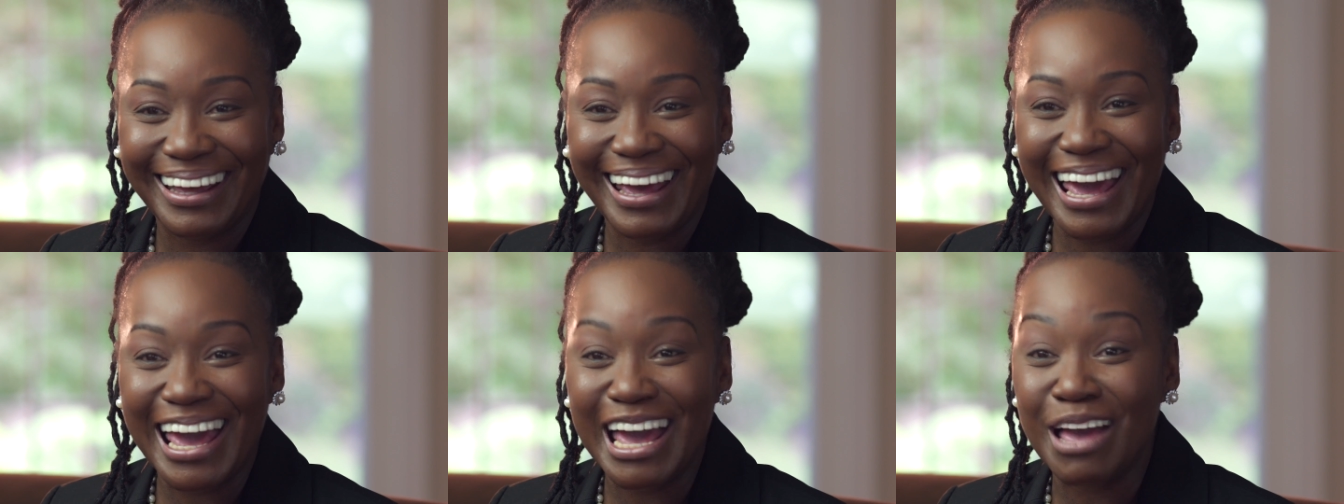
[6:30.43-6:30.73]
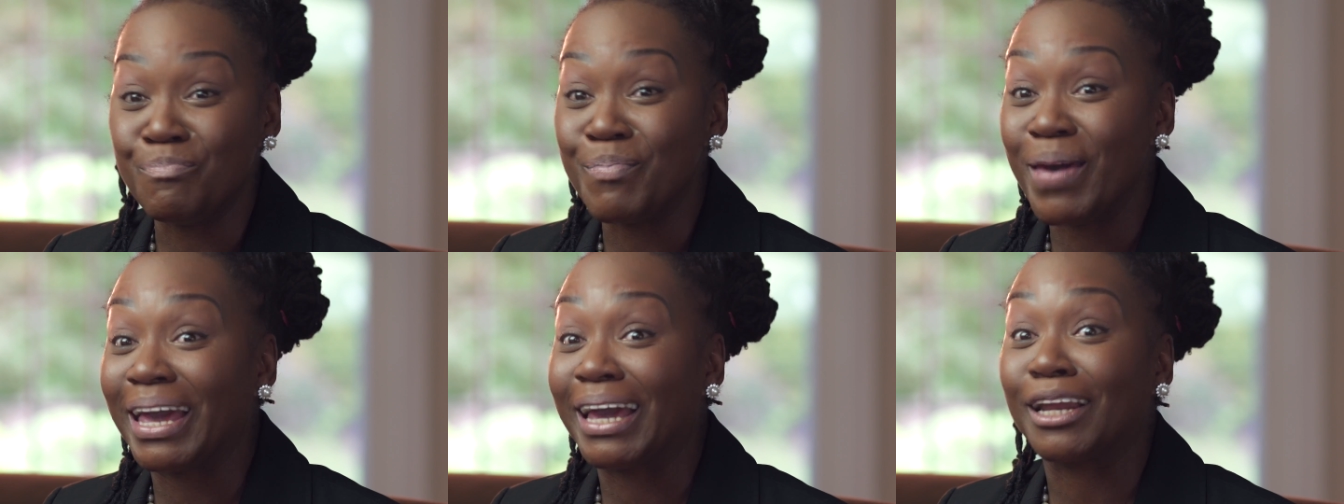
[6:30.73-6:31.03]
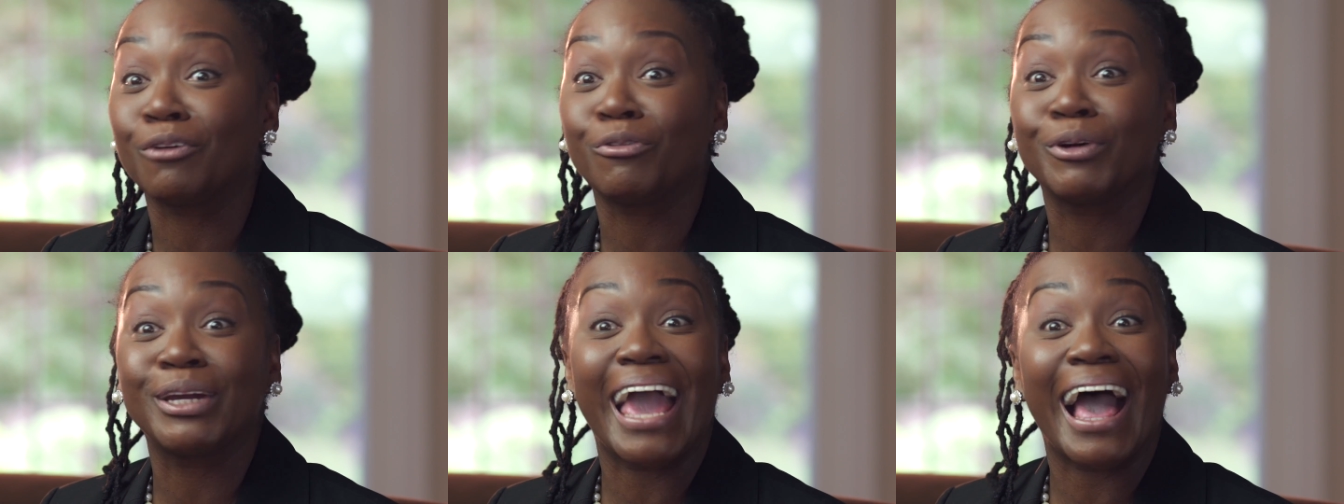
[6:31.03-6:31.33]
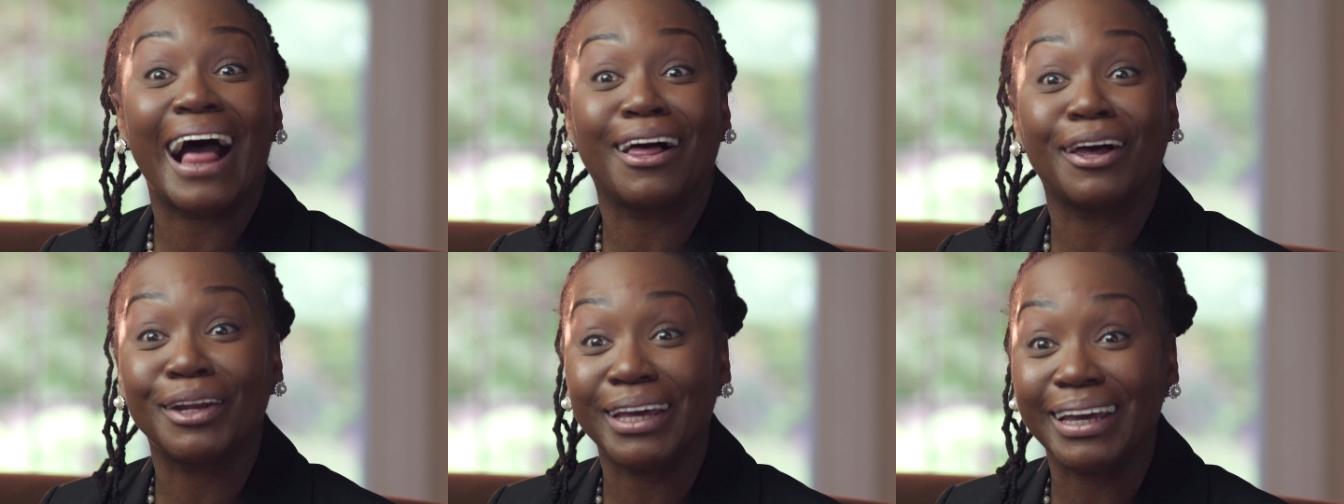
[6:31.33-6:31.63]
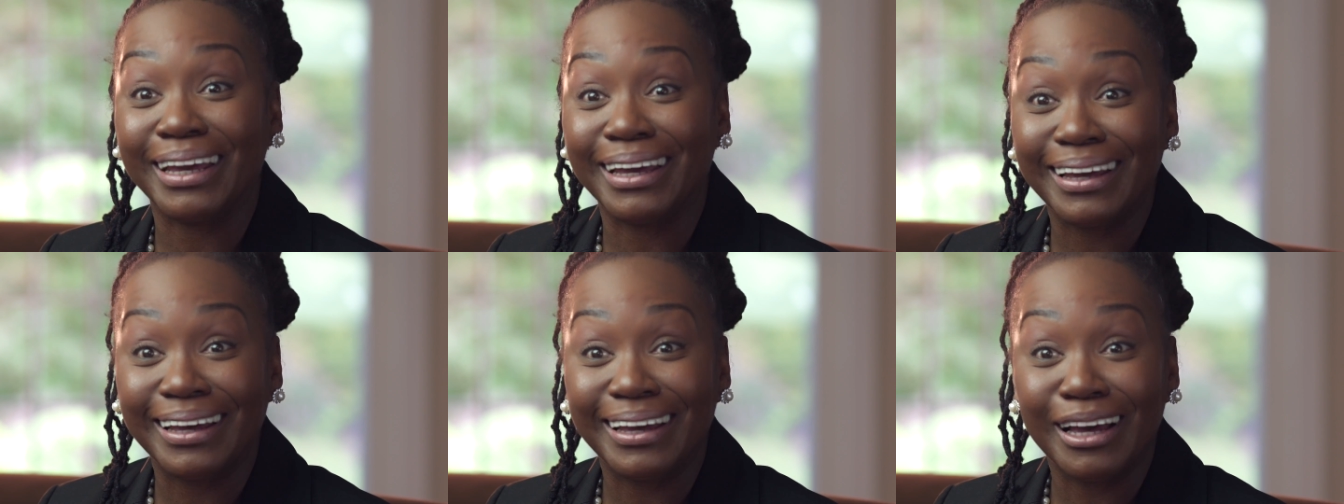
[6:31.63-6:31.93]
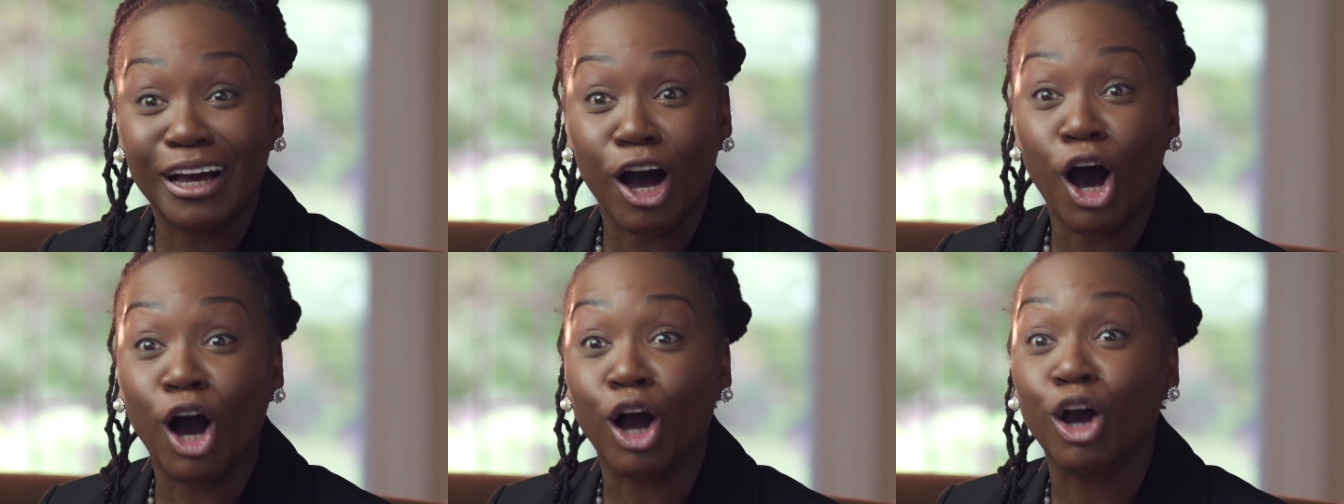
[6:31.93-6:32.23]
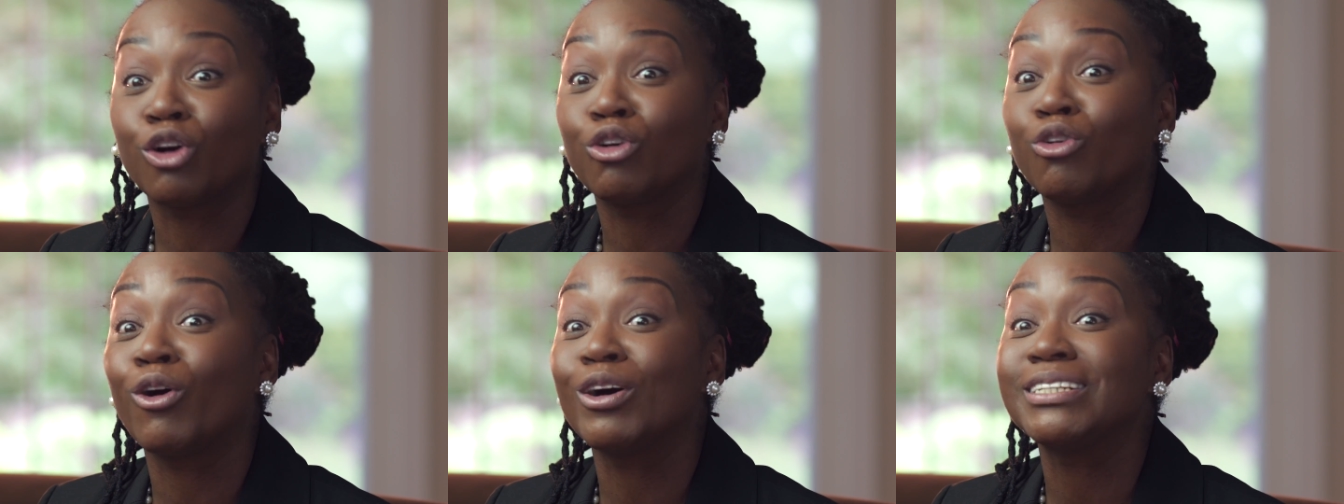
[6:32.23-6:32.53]
and make it a reality
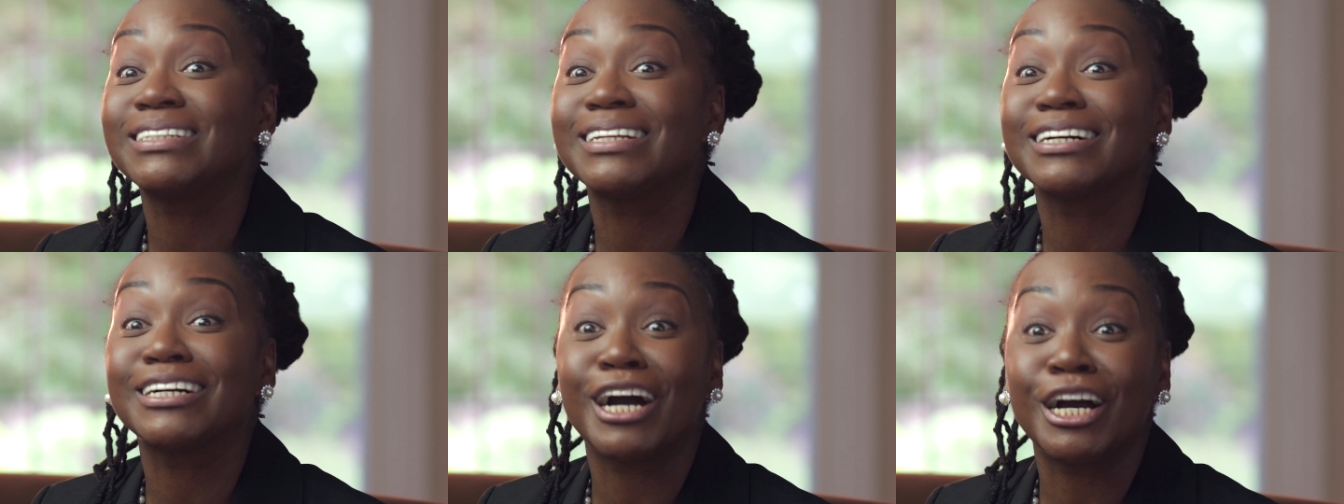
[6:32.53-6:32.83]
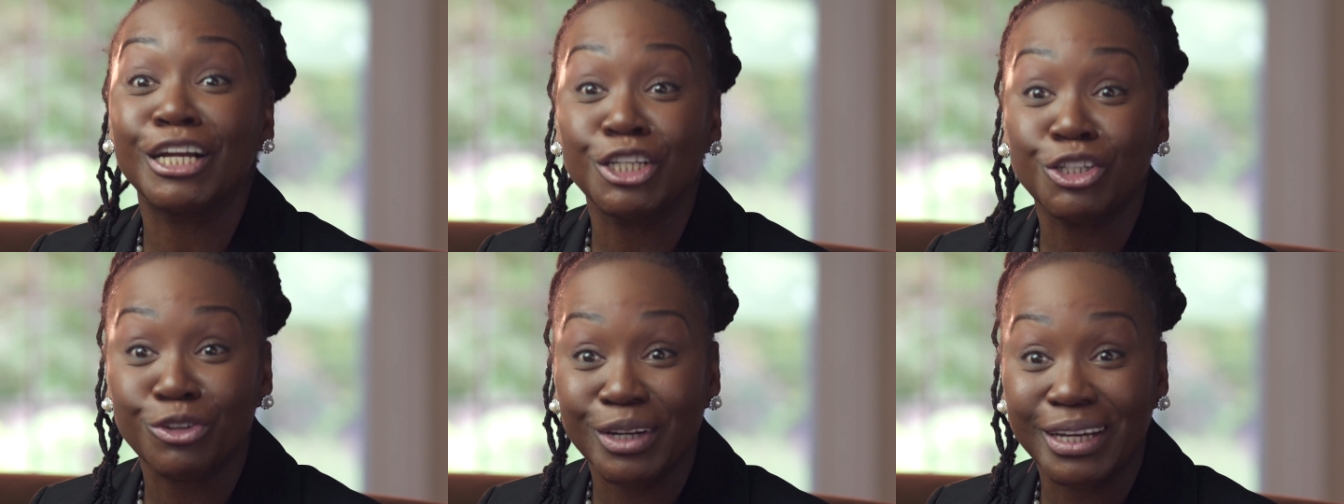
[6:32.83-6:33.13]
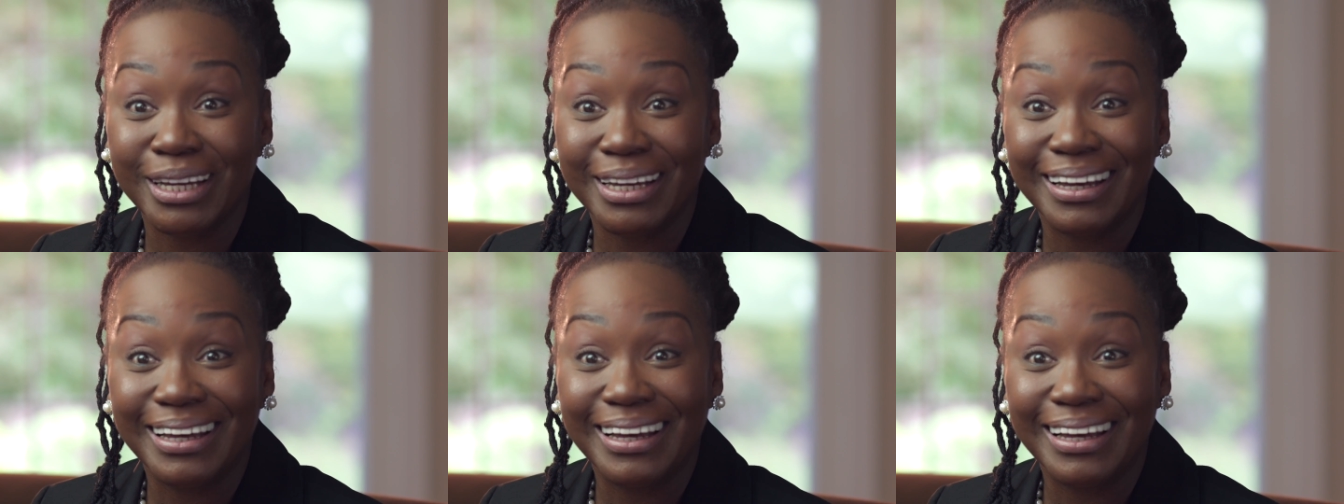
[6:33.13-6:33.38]
across the country,